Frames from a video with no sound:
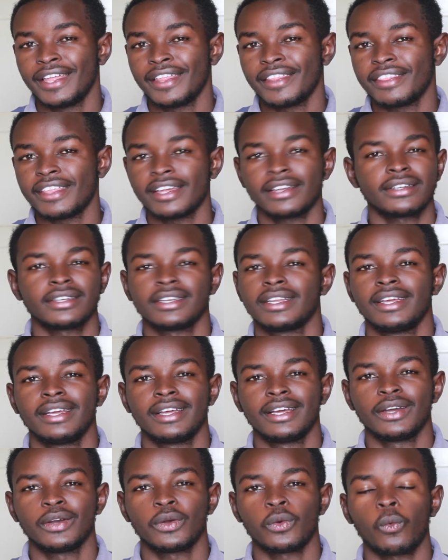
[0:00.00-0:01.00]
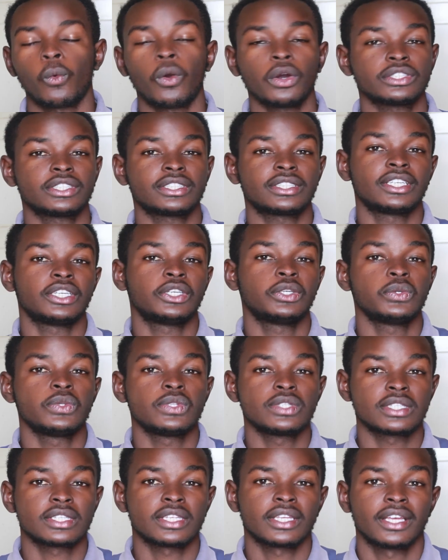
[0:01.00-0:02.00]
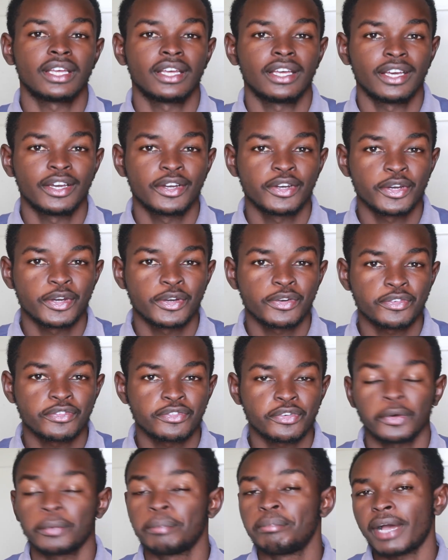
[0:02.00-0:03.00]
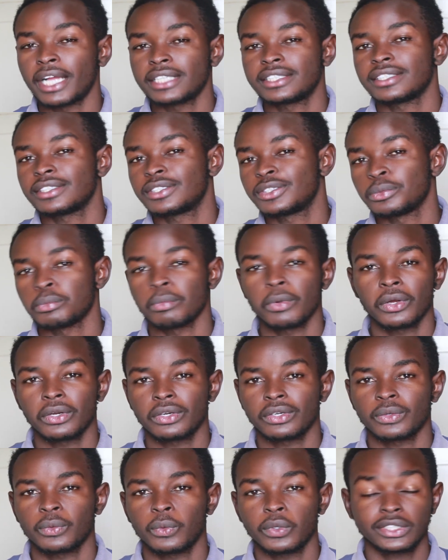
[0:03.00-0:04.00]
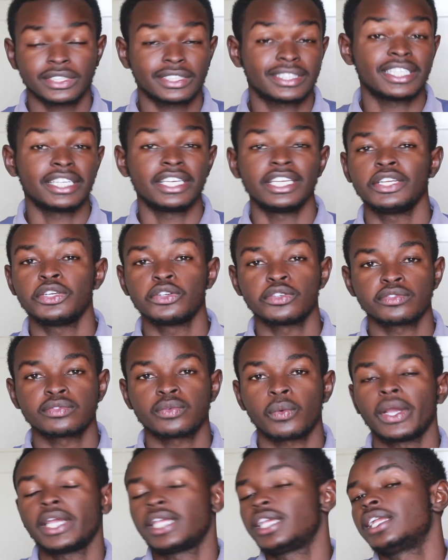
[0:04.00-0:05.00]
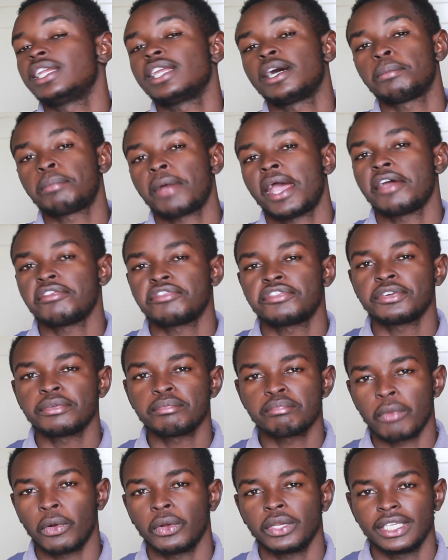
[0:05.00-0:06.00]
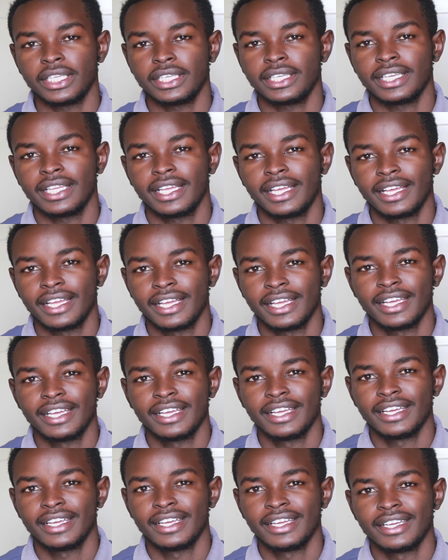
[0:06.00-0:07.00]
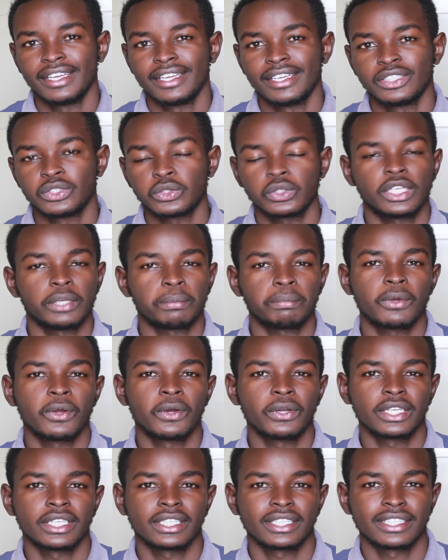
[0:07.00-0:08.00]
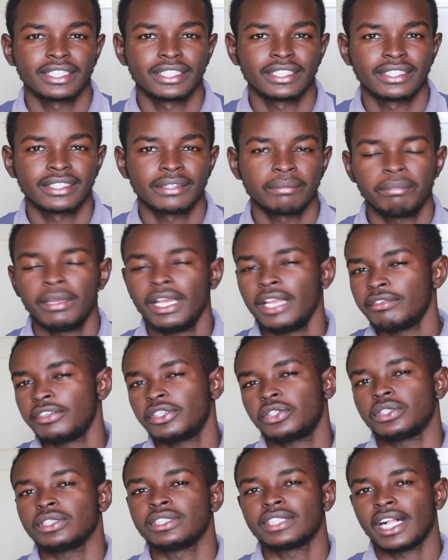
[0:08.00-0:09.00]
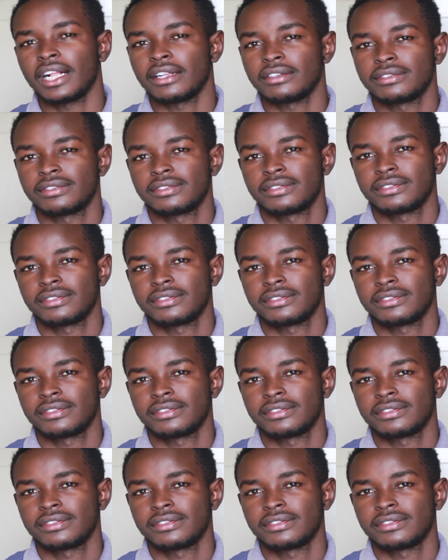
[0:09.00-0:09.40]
then what's the use for better tomorrow? What's the need of waking up every morning to keep going? Believe in yourself.